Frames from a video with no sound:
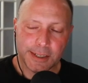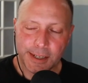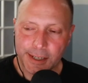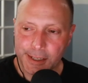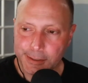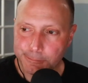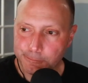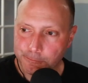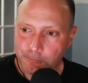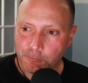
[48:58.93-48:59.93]

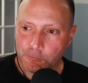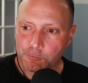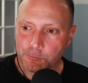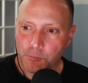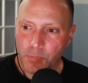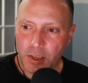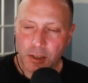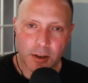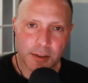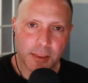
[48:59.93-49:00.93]
Um, you
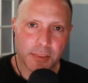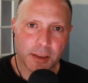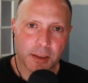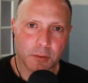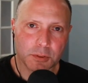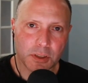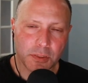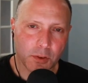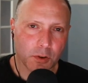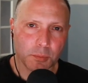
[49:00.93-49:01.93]
know, I, th- I think it was a
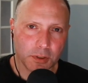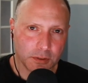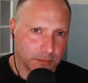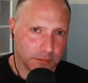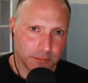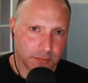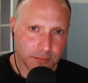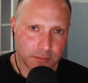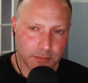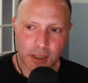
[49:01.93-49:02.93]
thermal,
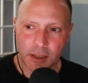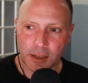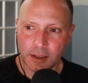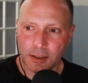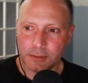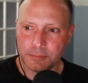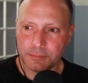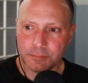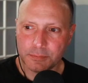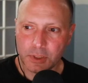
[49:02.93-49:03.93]
uh,
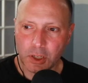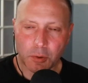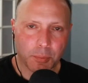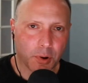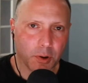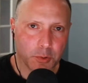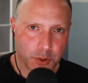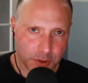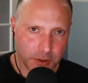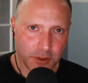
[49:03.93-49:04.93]
you know,
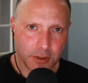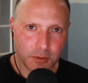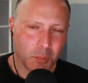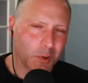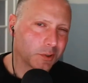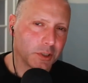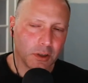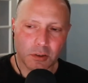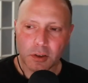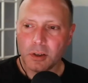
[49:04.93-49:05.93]
approach more
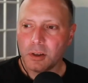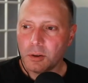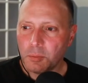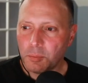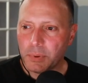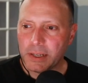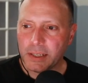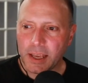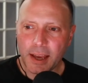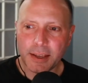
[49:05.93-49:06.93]
so
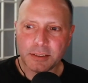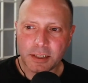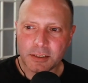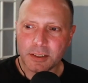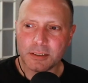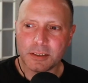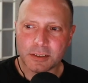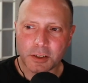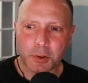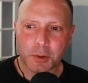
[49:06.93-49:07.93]
but yeah, it's it's it
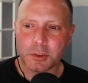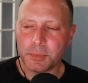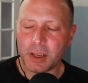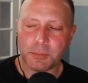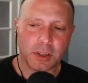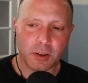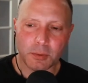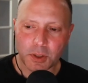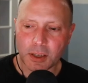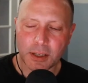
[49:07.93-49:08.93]
just occurs to me. I mean, you know,
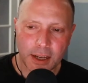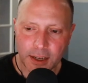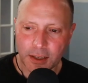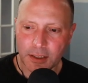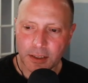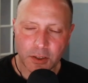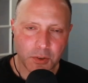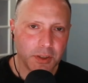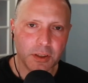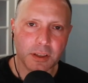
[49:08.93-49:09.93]
I'm looking at it, and you
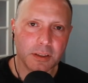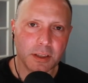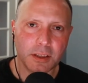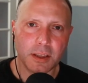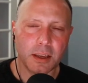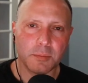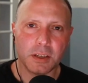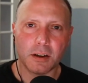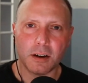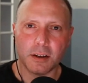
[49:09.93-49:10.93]
know, you look at the, the
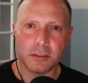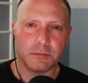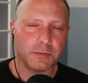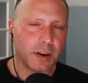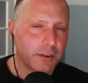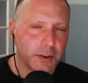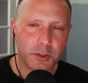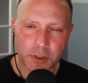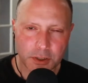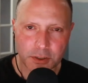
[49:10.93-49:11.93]
AMD card. It's very
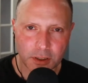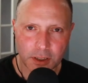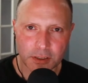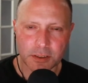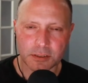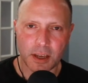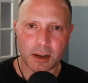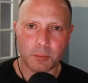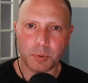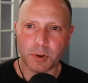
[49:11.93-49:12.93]
traditional in its
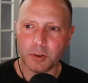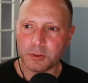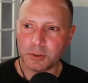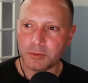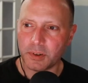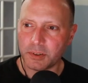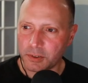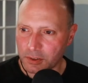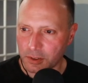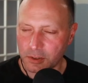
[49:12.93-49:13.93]
design approach. It's very
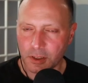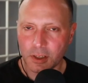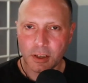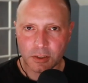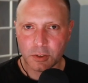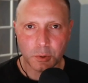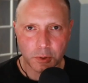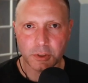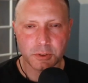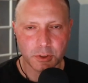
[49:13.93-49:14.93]
traditional. It's
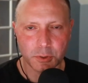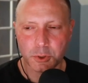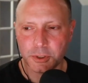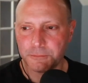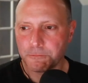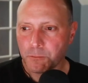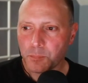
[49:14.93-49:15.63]
cooling solution.